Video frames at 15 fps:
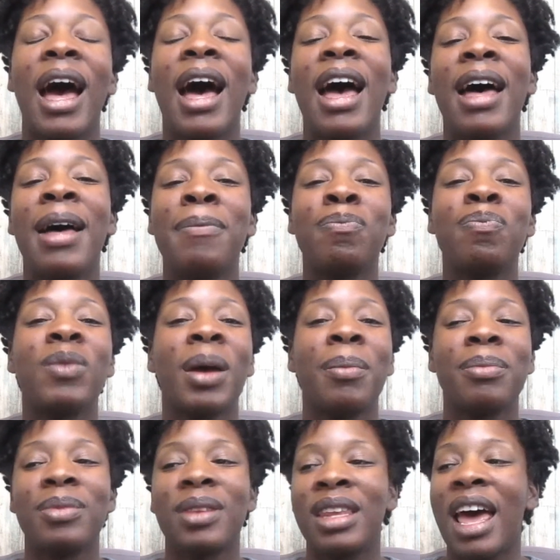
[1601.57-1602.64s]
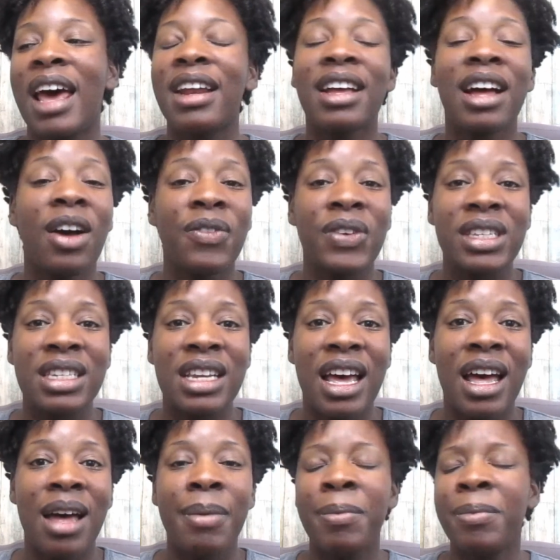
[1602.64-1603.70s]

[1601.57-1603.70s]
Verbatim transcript: I'm I'm not a coffee snob.